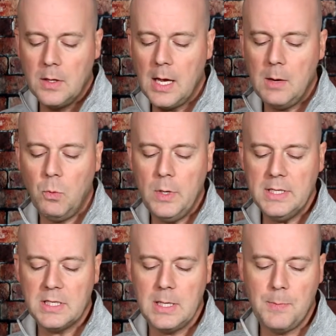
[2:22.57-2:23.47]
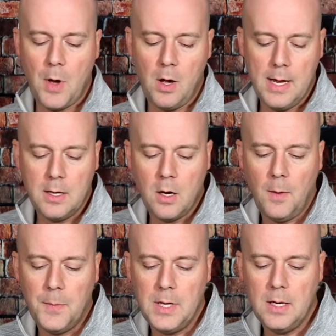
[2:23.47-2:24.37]
They recently bought a
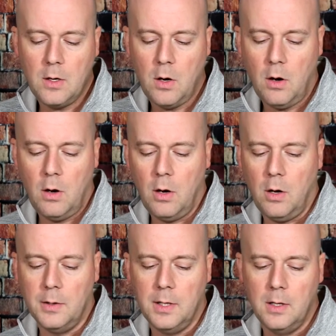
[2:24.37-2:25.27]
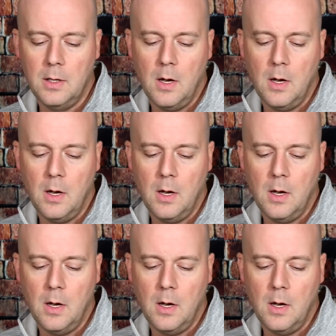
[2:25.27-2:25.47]
company called,